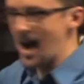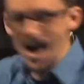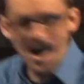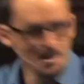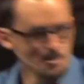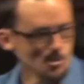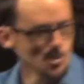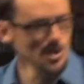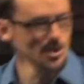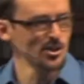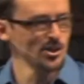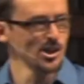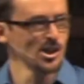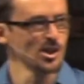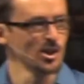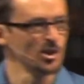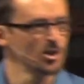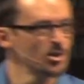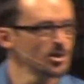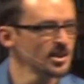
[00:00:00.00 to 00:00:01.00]
I'm with
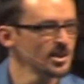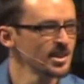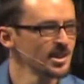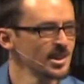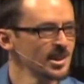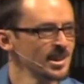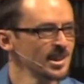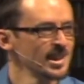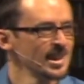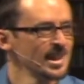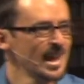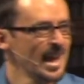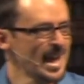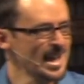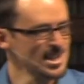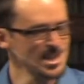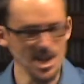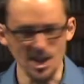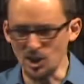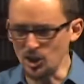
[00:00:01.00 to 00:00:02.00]
you,
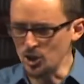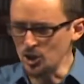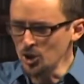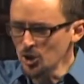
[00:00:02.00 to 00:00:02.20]
and yet